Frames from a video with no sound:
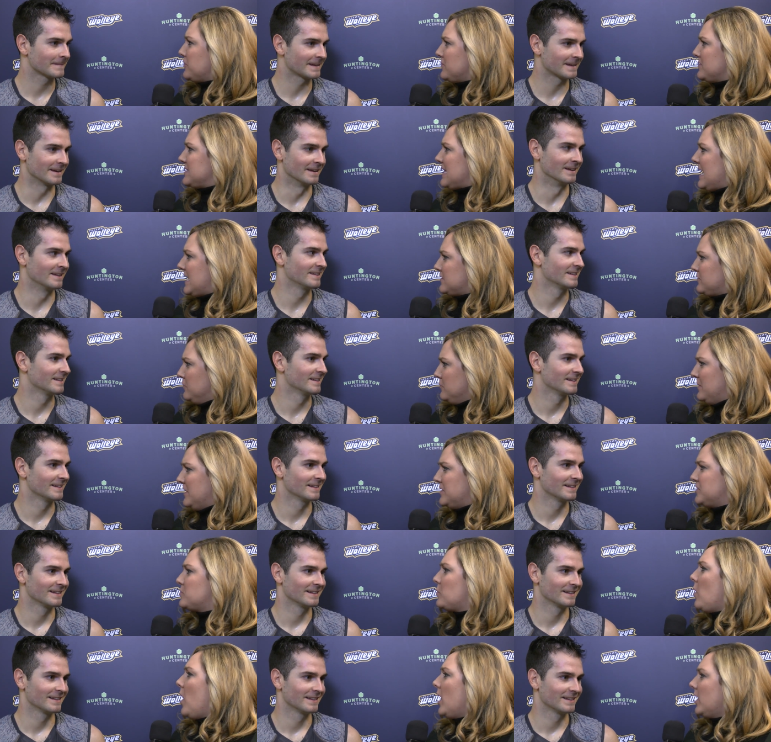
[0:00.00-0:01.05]
Speaker 1: those last few
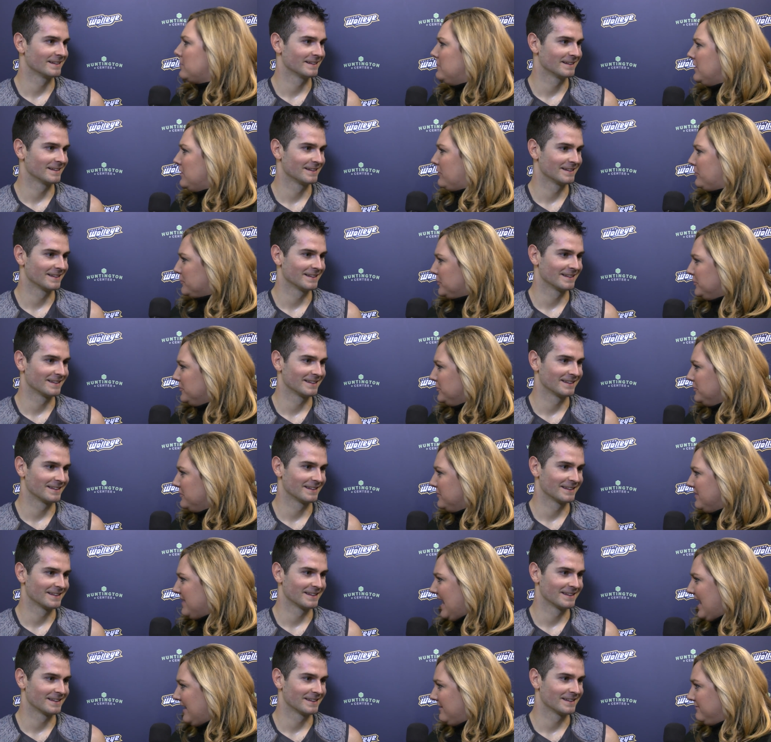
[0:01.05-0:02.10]
minutes. Walk me through
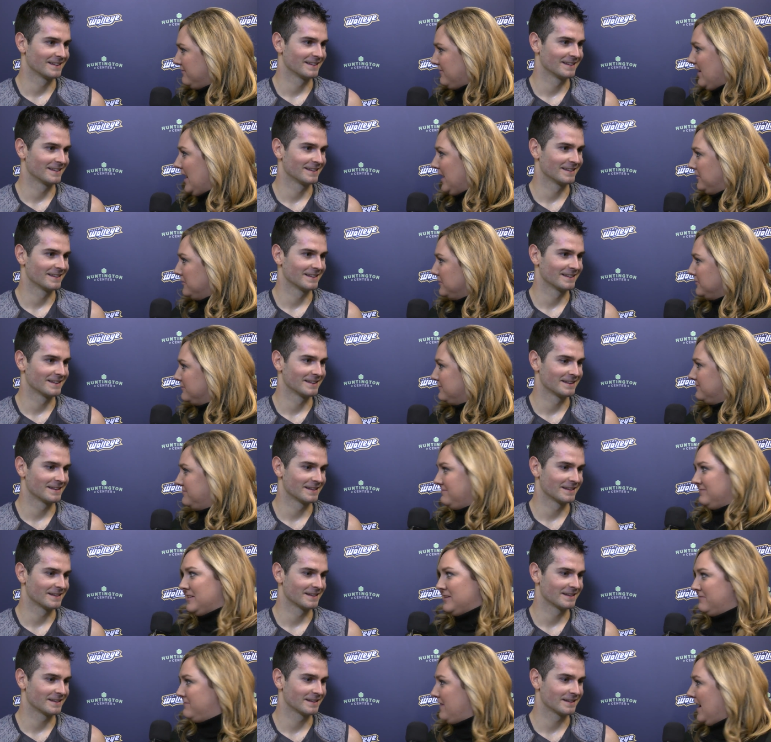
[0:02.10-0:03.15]
that final
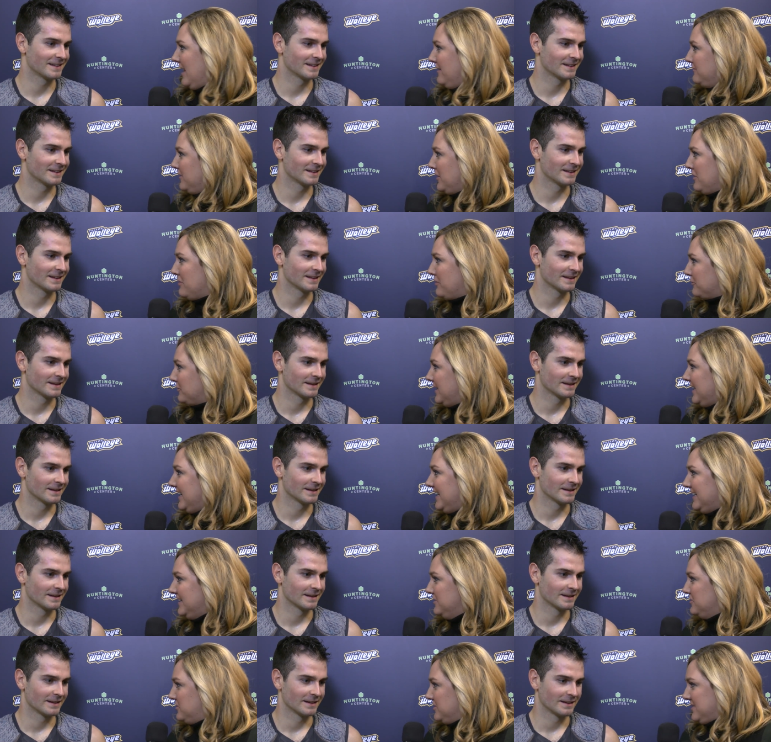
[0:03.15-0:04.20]
five on
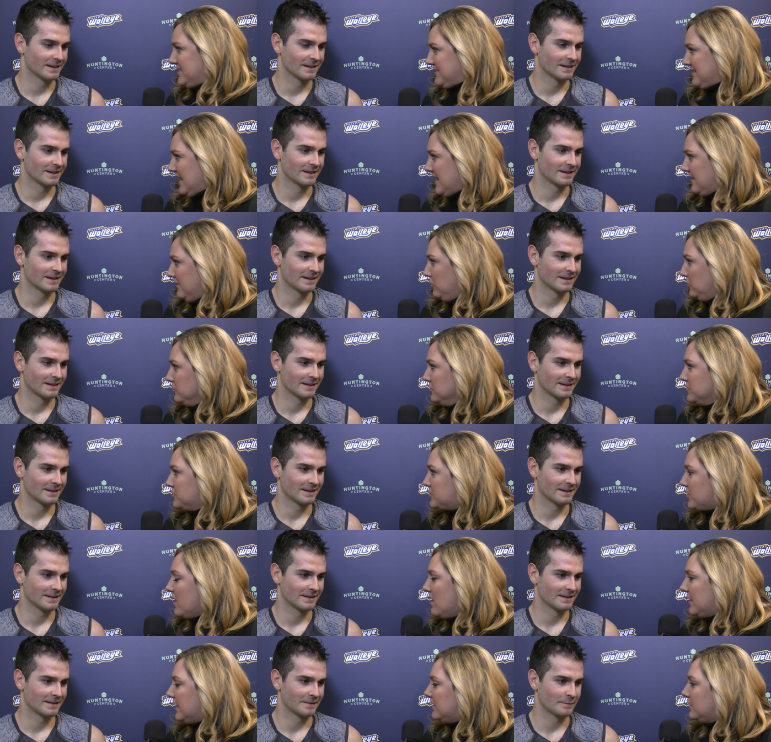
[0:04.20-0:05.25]
three and just kind of holding
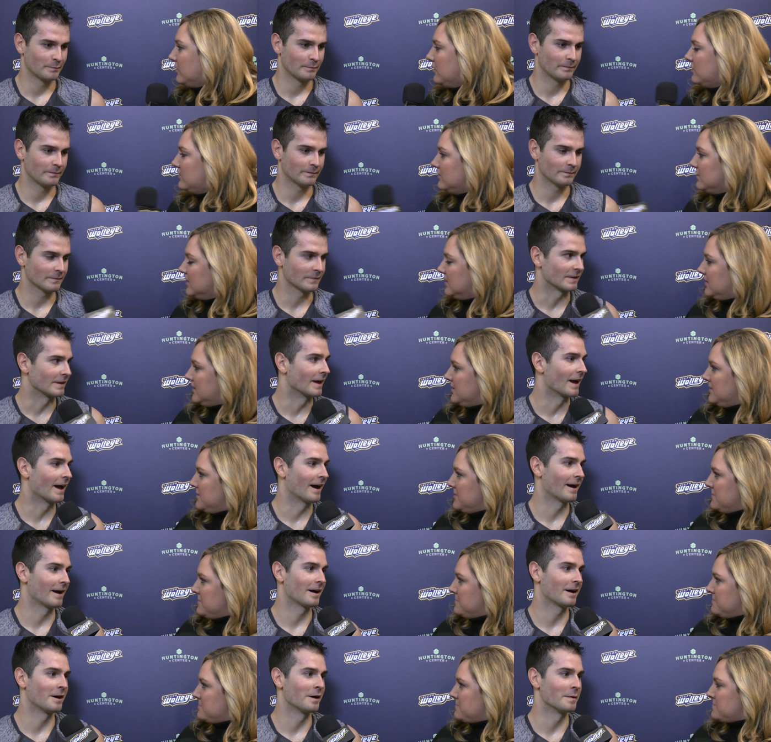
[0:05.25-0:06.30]
strong in goal.
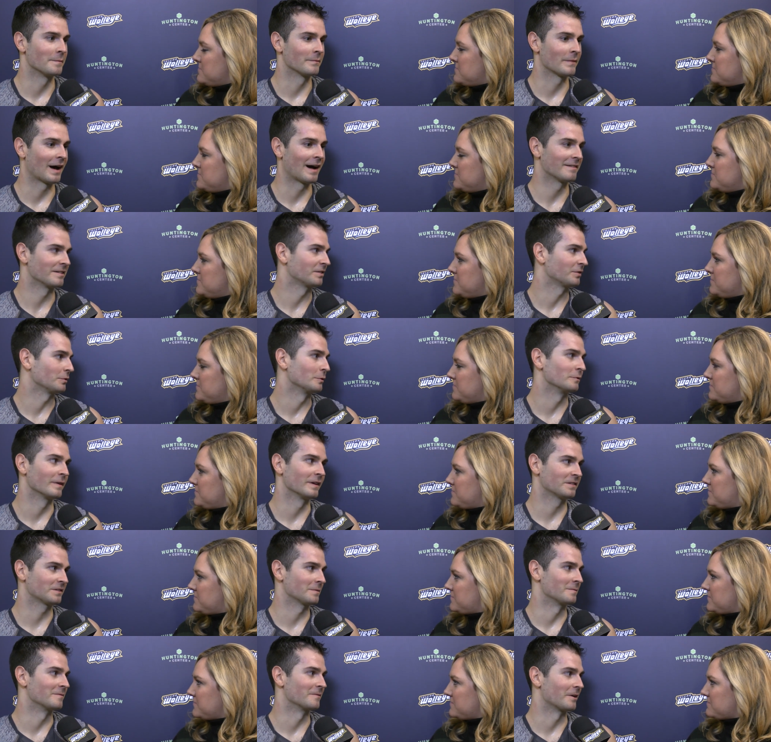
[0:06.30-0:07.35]
Speaker 2: Yeah, um, obviously we
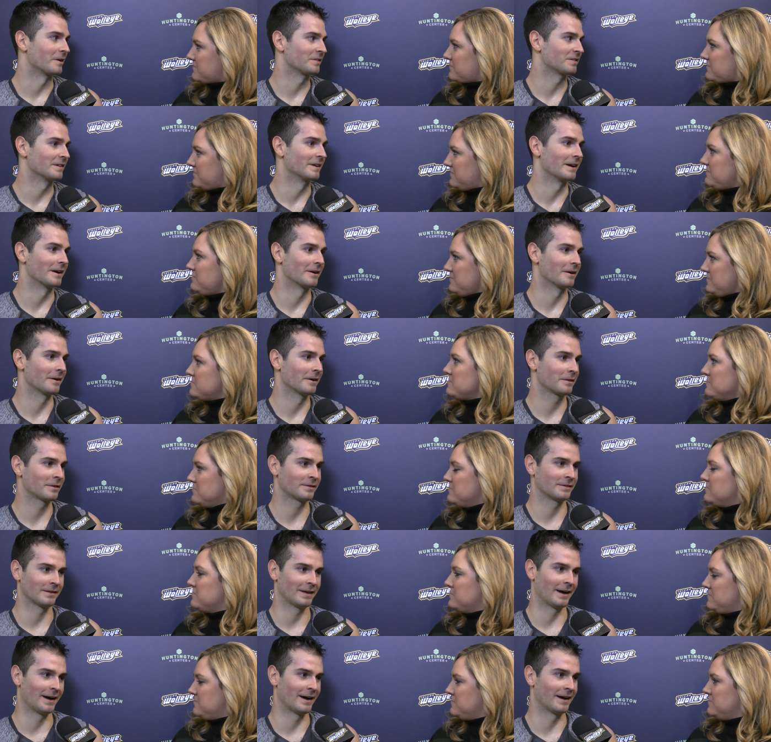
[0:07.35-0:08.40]
faced some adversity there
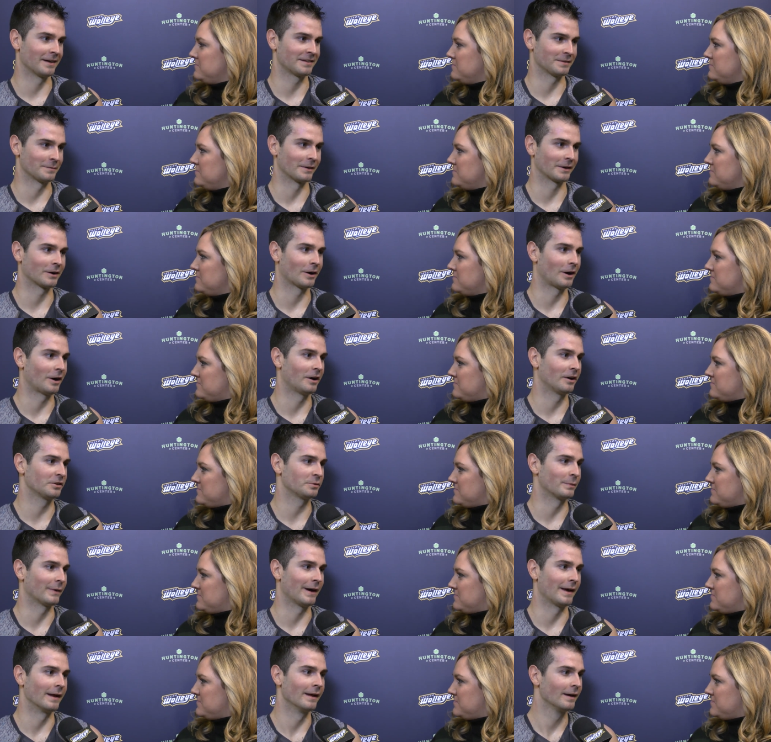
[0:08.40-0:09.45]
with uh, some of the calls,
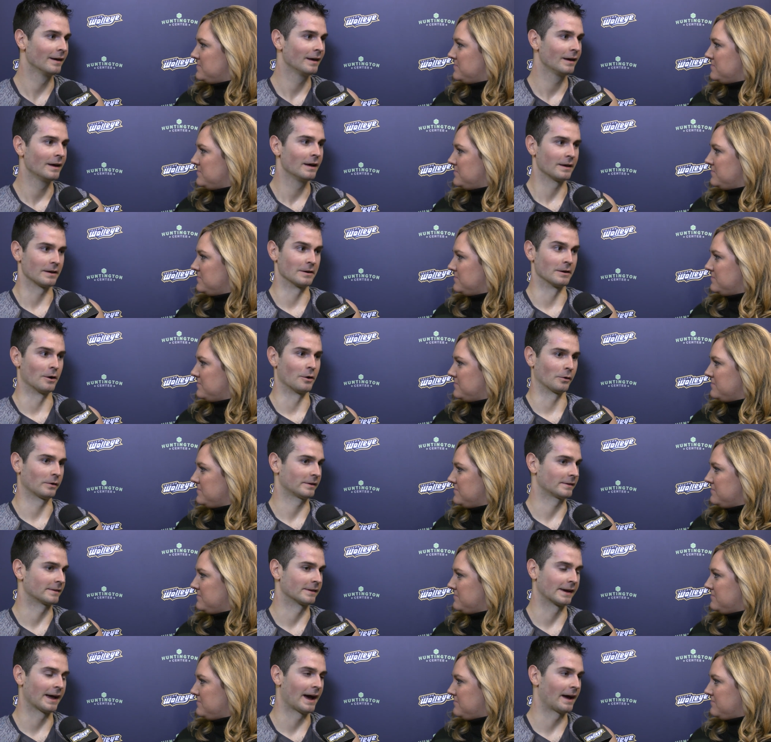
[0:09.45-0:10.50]
but you know
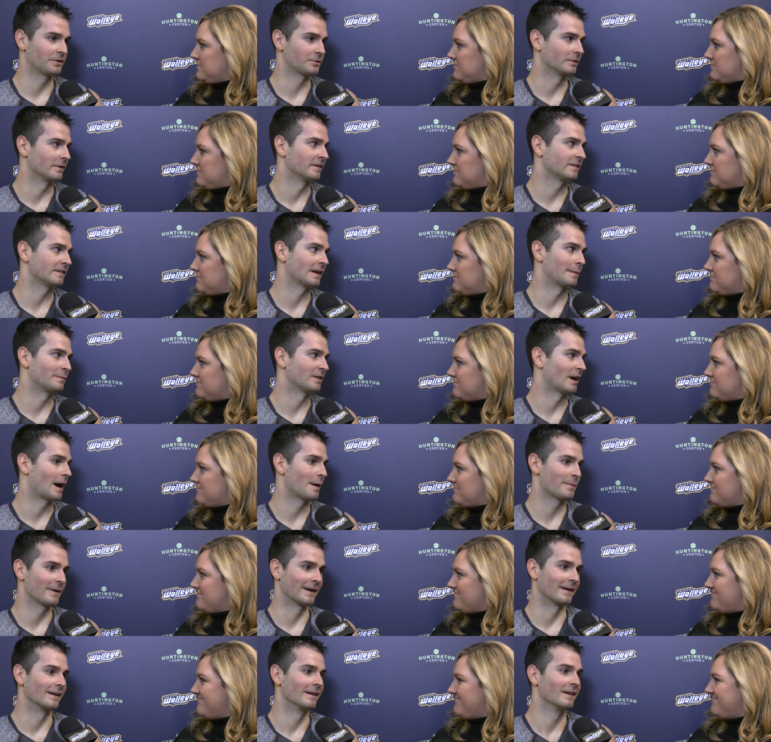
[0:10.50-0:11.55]
the guys really stepped
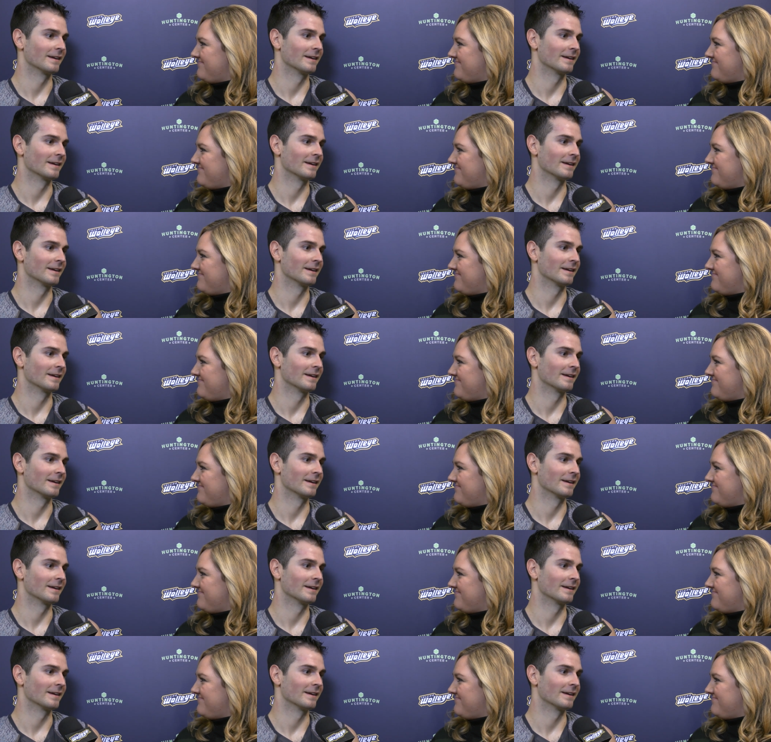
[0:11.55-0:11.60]
up and